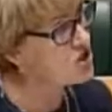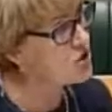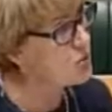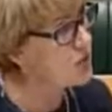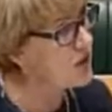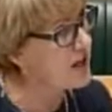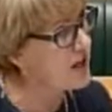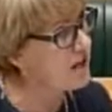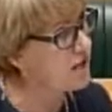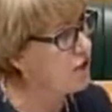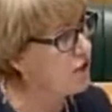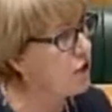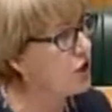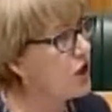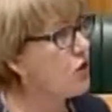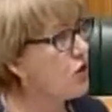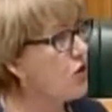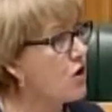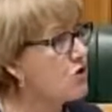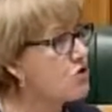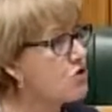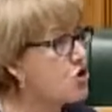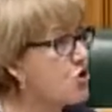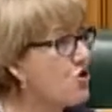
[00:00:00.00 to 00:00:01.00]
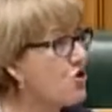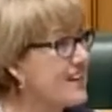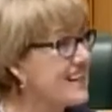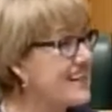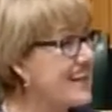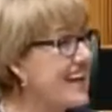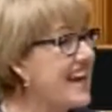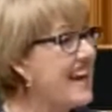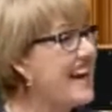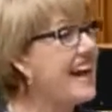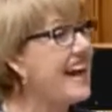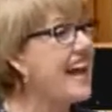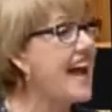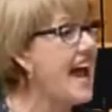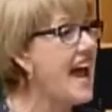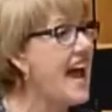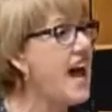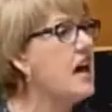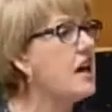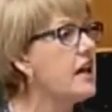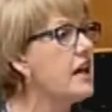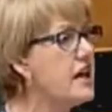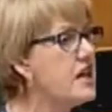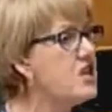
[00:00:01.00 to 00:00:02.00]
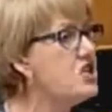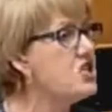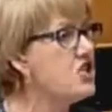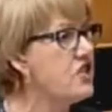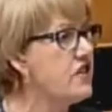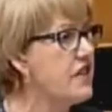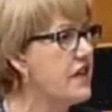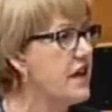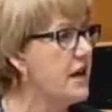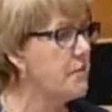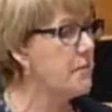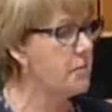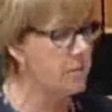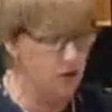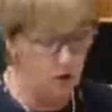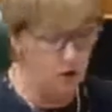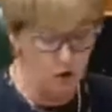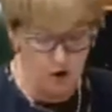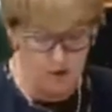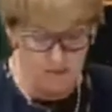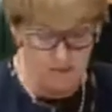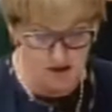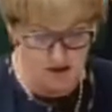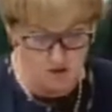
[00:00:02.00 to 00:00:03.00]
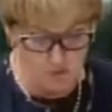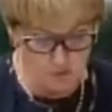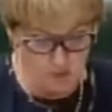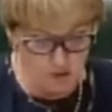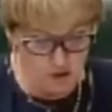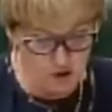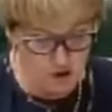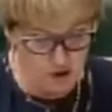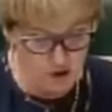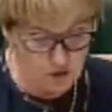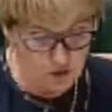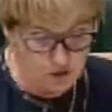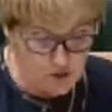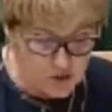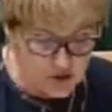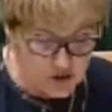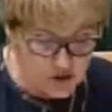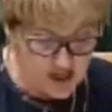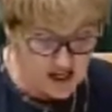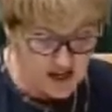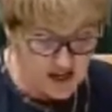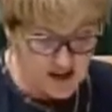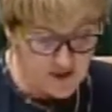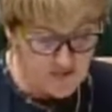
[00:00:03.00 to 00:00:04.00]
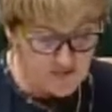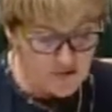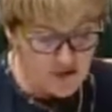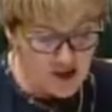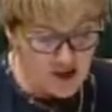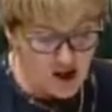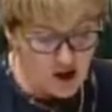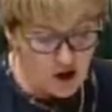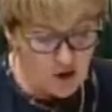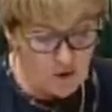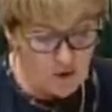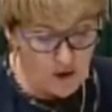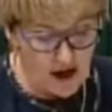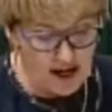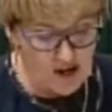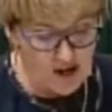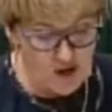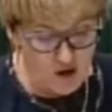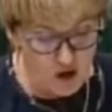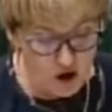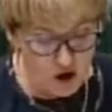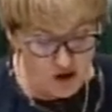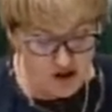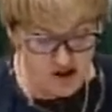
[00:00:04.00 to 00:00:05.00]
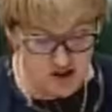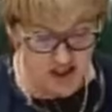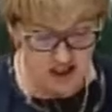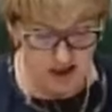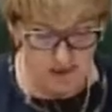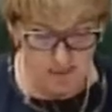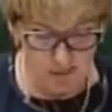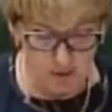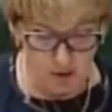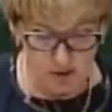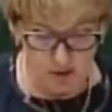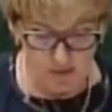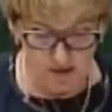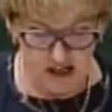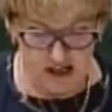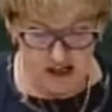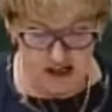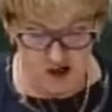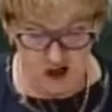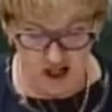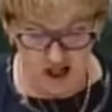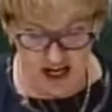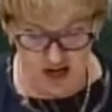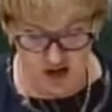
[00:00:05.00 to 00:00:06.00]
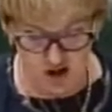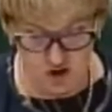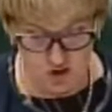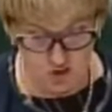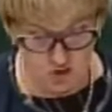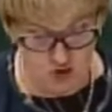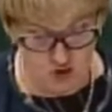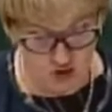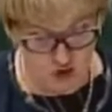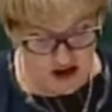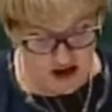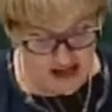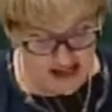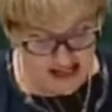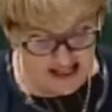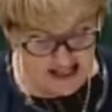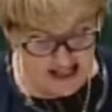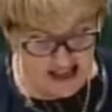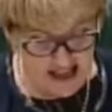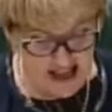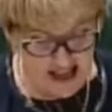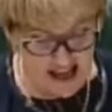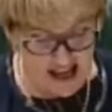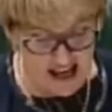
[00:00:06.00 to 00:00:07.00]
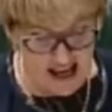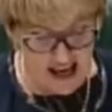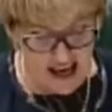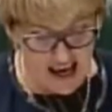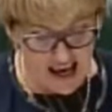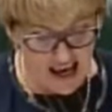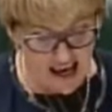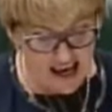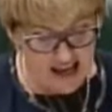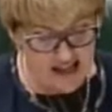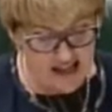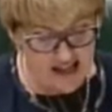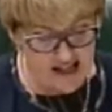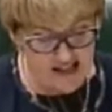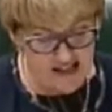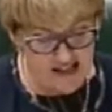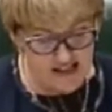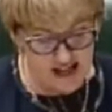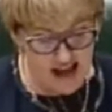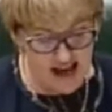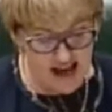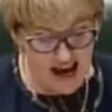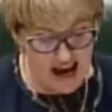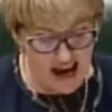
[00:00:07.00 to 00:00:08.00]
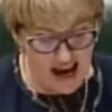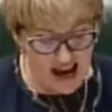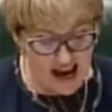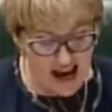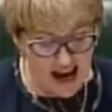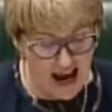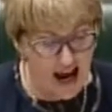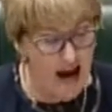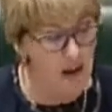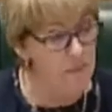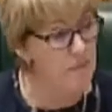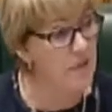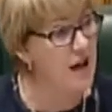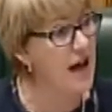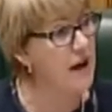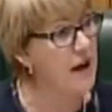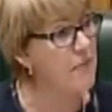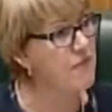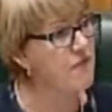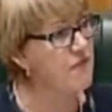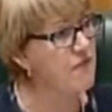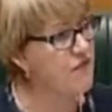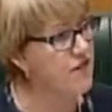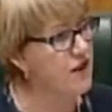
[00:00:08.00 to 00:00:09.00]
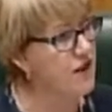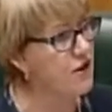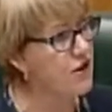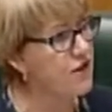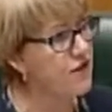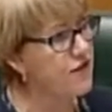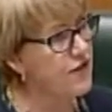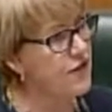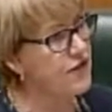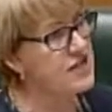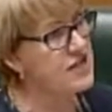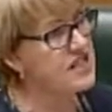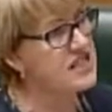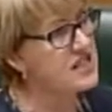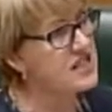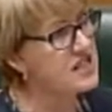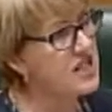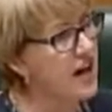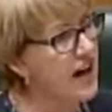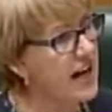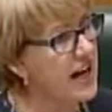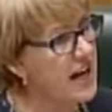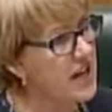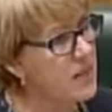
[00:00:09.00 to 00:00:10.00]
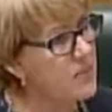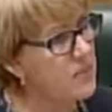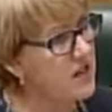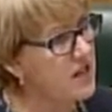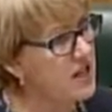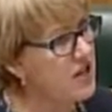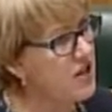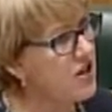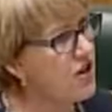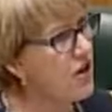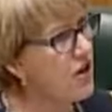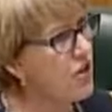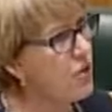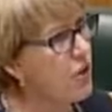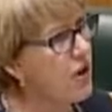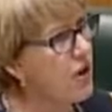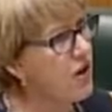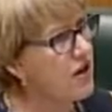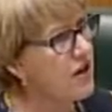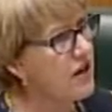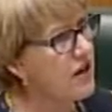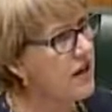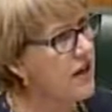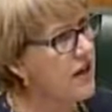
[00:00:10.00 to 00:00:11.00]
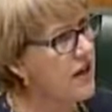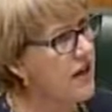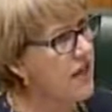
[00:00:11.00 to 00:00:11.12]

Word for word: to 24 year olds who are getting out into the employment world, who are not in employment educational training, it is um, up very, very slightly. But you know what?